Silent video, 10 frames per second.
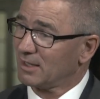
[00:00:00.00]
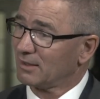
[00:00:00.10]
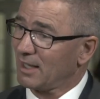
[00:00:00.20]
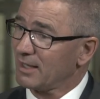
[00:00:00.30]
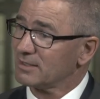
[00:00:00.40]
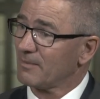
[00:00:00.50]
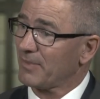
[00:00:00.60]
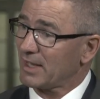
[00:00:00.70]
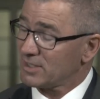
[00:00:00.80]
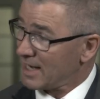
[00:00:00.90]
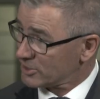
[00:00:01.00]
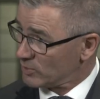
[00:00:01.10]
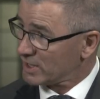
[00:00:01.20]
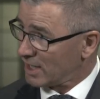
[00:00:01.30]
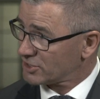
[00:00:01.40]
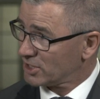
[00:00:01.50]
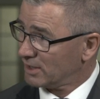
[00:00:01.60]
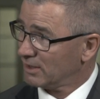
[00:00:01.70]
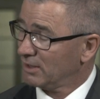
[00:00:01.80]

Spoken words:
that tax reduction